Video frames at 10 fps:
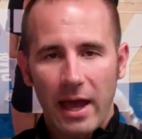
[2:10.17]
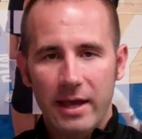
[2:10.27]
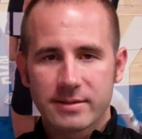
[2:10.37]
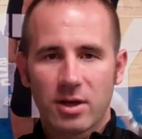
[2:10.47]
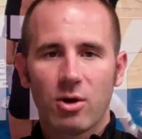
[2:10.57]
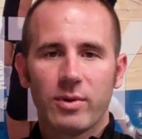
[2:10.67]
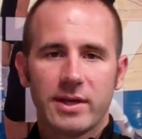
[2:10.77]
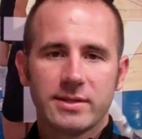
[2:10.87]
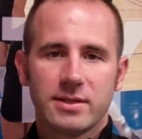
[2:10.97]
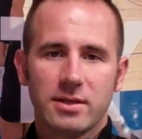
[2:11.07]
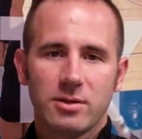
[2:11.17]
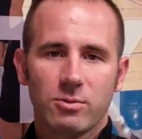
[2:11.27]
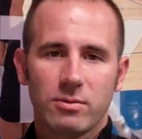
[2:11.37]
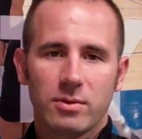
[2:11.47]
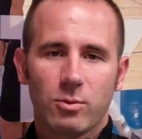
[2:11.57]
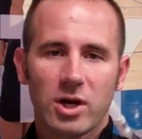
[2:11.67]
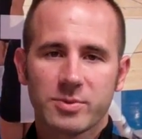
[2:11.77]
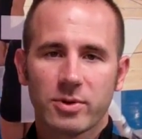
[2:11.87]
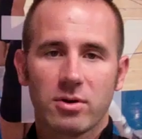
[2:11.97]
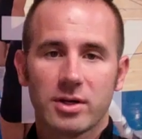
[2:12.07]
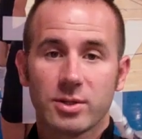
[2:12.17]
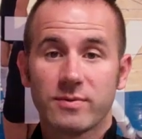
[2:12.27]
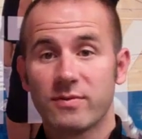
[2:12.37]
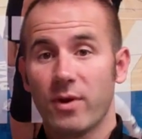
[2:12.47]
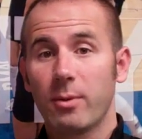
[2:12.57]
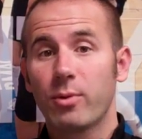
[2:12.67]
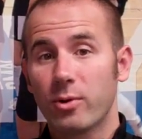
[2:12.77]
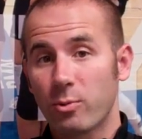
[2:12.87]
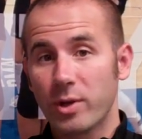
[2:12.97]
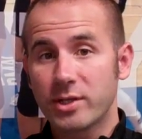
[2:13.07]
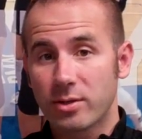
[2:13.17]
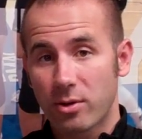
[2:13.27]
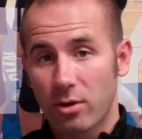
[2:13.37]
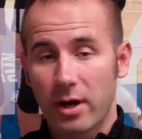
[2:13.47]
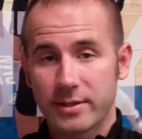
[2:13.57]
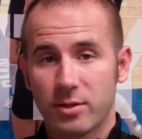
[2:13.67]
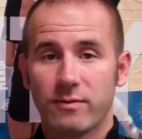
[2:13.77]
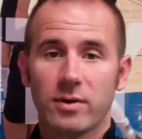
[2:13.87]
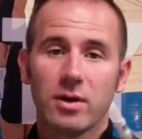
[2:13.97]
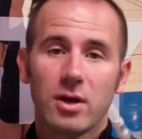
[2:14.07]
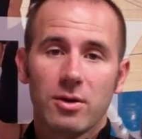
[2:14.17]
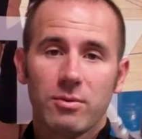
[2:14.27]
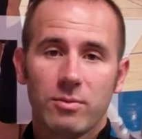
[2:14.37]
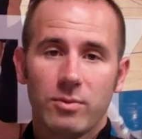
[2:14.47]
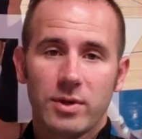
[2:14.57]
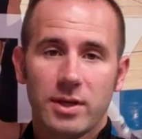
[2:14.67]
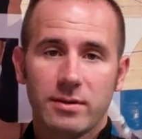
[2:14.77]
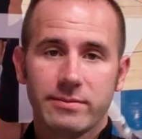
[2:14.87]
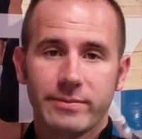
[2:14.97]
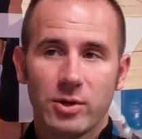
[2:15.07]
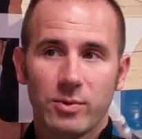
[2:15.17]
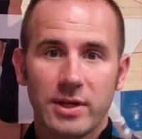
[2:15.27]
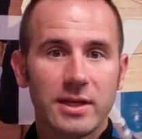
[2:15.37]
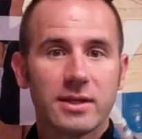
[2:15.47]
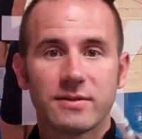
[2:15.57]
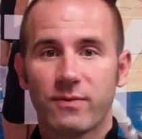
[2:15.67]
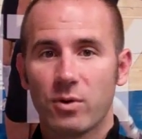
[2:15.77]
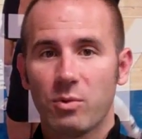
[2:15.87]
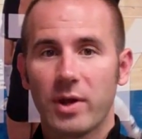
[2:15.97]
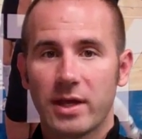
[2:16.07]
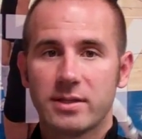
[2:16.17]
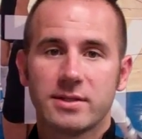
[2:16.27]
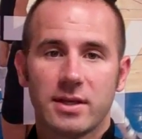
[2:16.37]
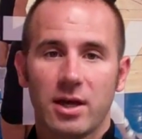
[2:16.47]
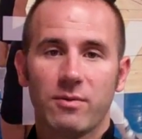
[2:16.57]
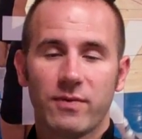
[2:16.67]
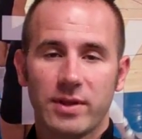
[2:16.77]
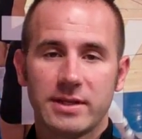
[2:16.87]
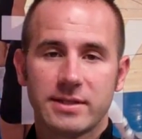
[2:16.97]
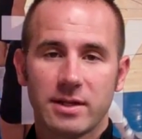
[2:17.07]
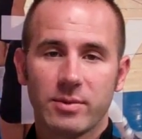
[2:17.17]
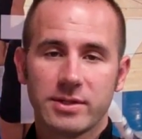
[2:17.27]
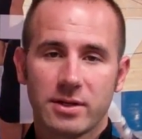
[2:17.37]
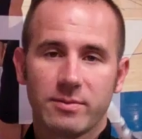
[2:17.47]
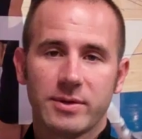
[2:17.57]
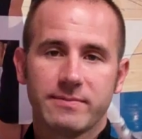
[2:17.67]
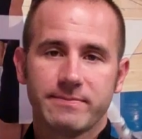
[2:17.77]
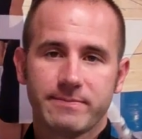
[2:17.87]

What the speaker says: as always, the Washburn crossover is a very important regional crossover. We need these 4 wins to help for the NCAA tournament.